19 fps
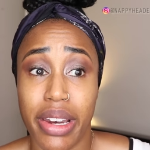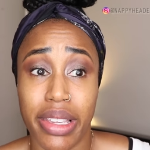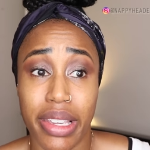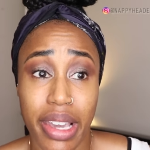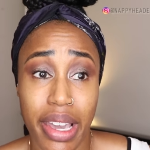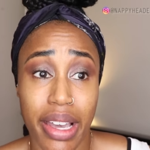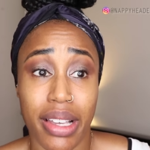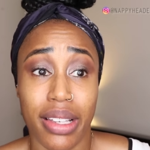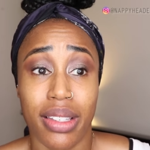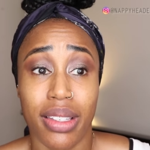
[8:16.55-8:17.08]
And
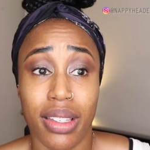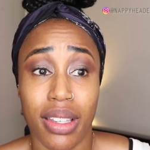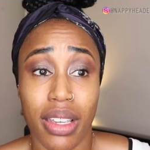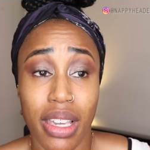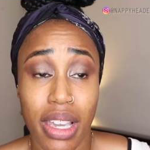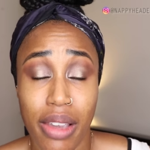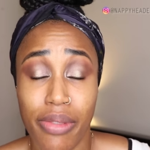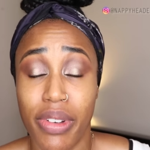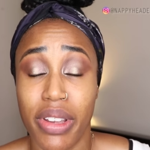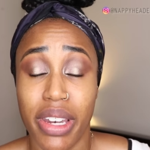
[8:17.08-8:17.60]
yes,
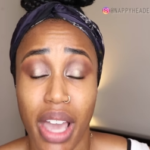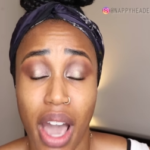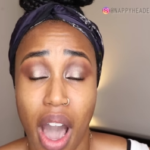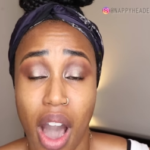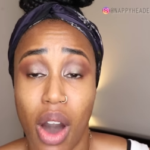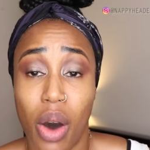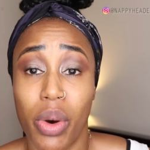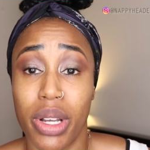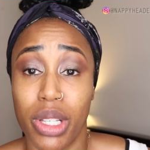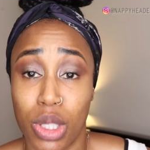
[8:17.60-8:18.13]
even
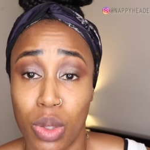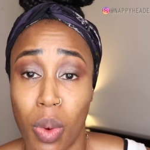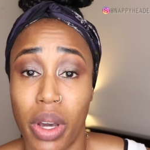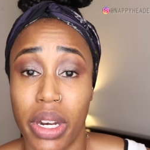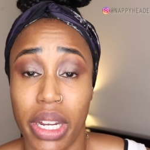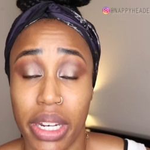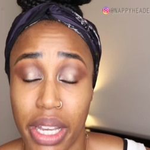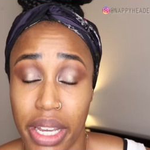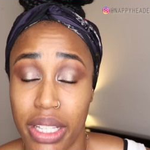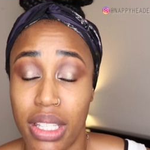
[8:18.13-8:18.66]
now in
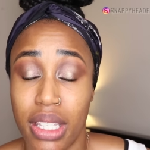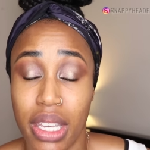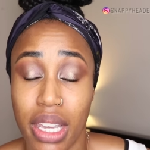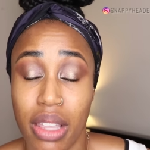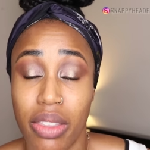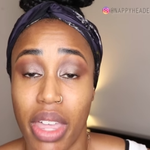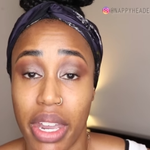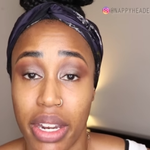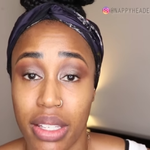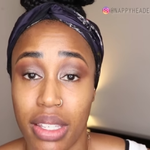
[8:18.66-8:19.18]

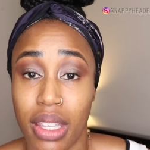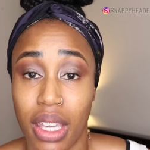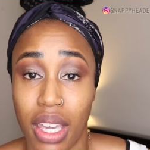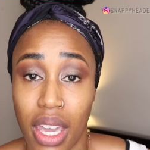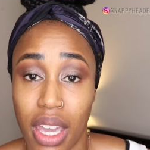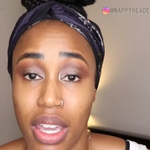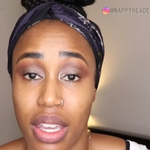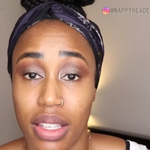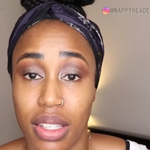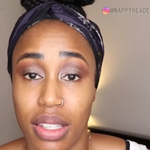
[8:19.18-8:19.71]
2019, that is the
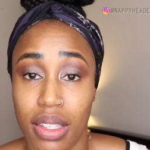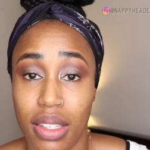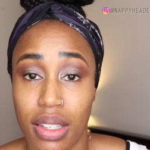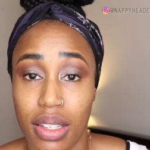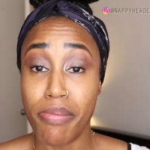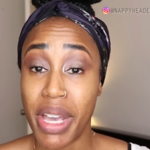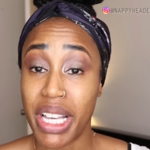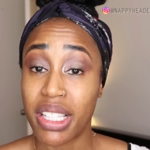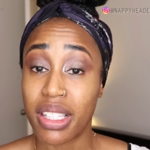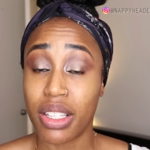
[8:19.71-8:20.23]
case.
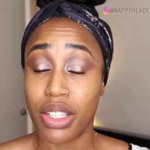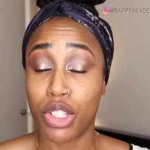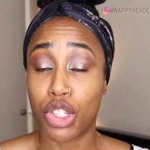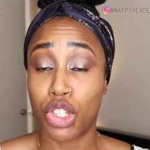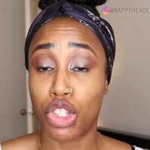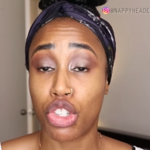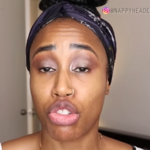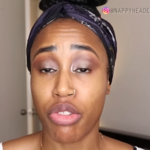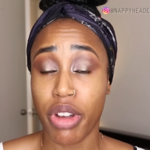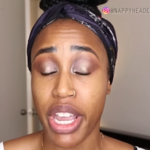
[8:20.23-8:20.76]
Messy
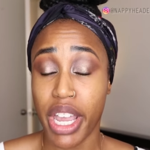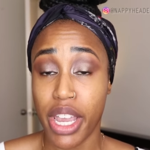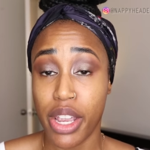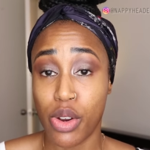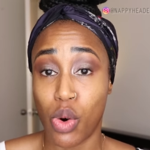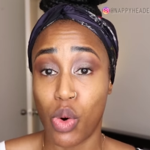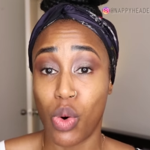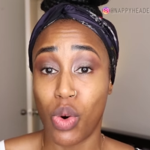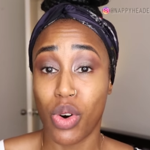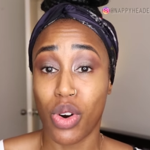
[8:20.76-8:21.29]

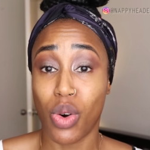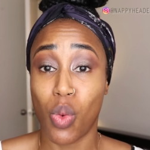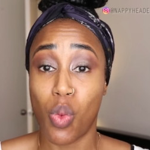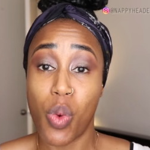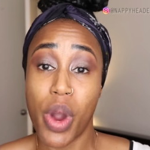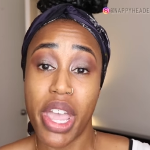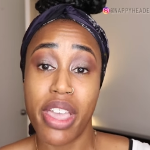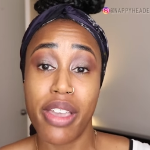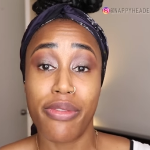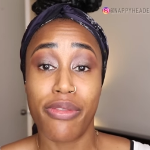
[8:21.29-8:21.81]
straight or
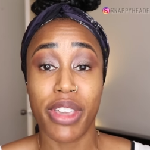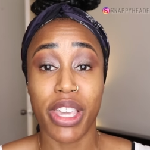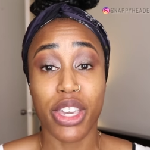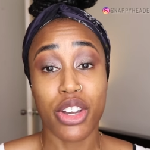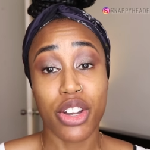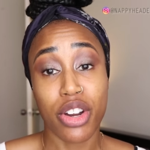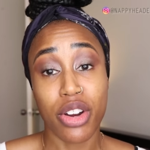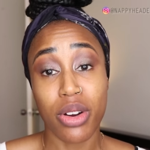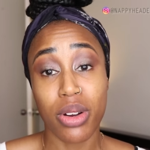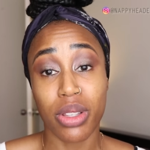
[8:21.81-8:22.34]

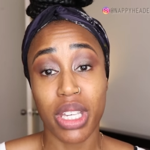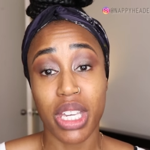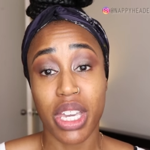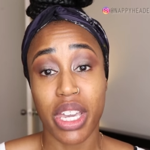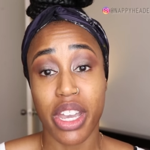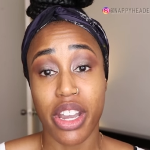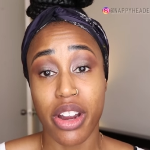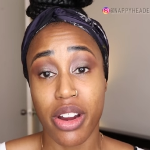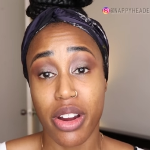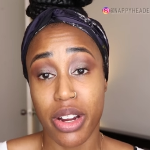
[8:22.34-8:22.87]
wavy curly
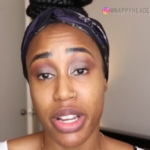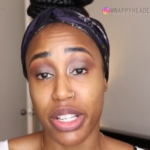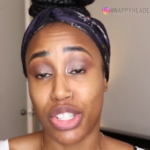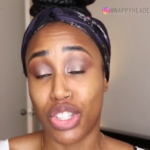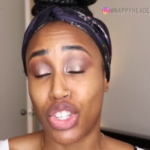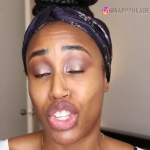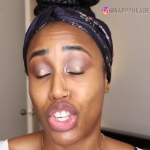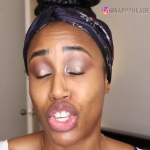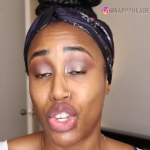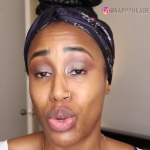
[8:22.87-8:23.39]
hair
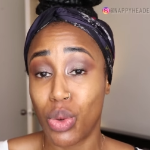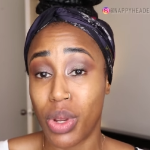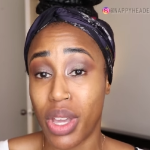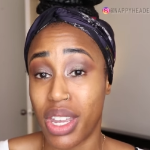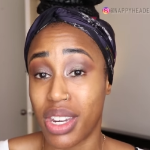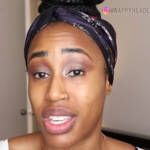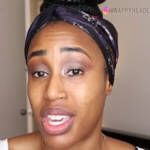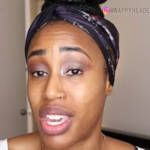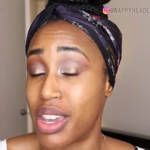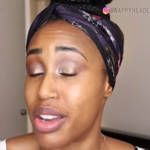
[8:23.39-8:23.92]
is cute
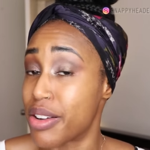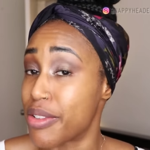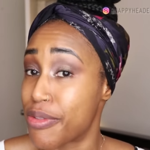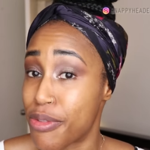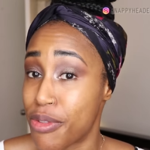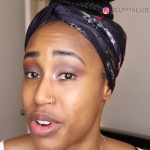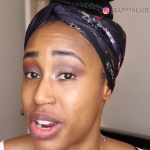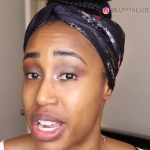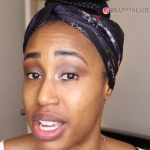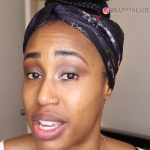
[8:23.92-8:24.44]
and
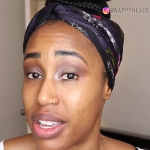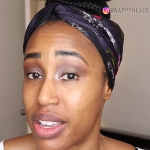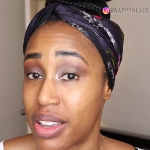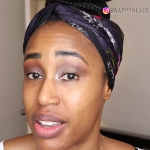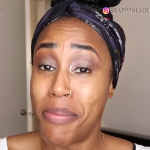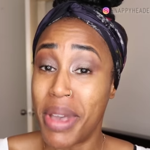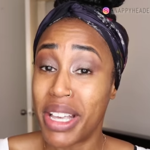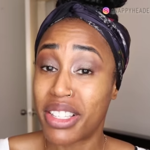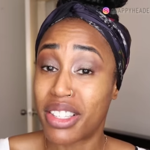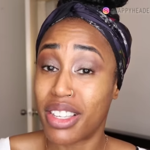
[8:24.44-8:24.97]
carefree.
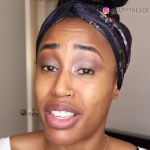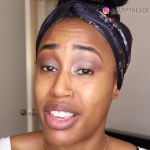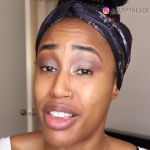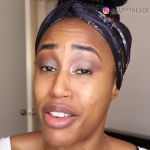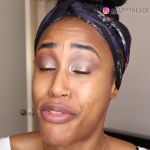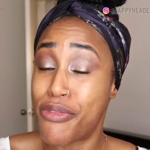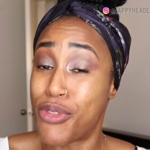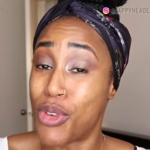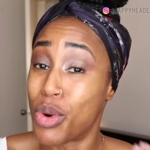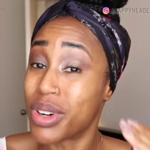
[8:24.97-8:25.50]

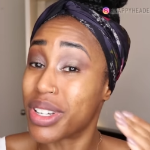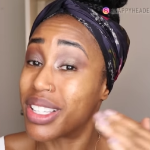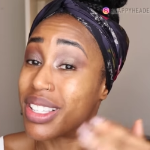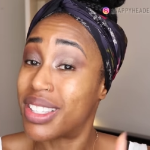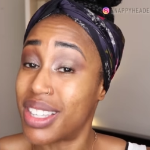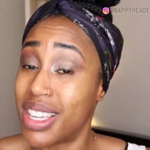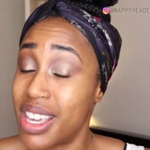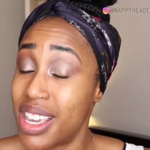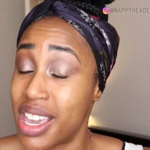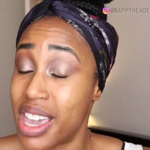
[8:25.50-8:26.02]
Messy
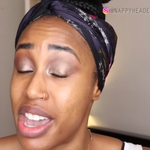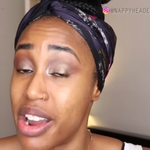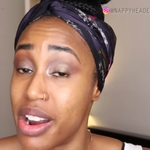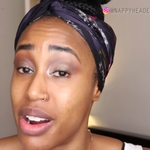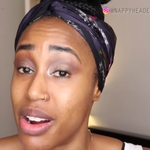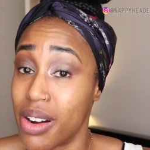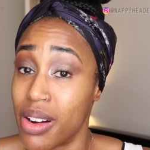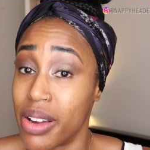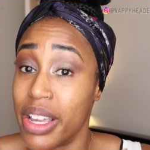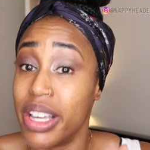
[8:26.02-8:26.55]
4C
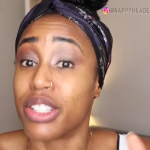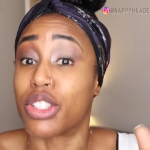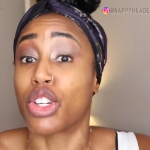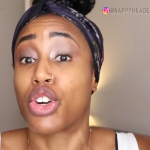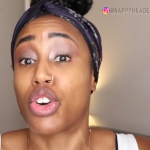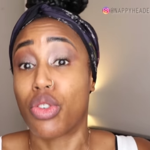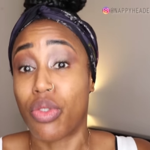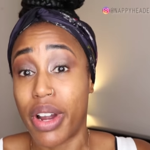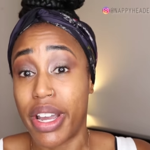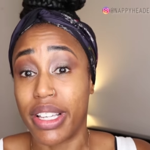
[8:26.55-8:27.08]
hair is a
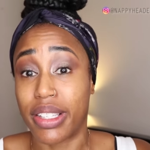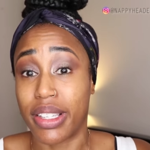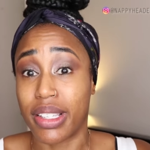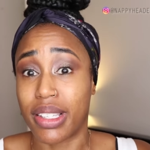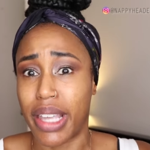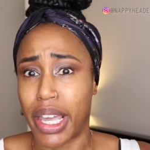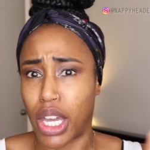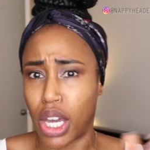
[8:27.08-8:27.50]
crisis.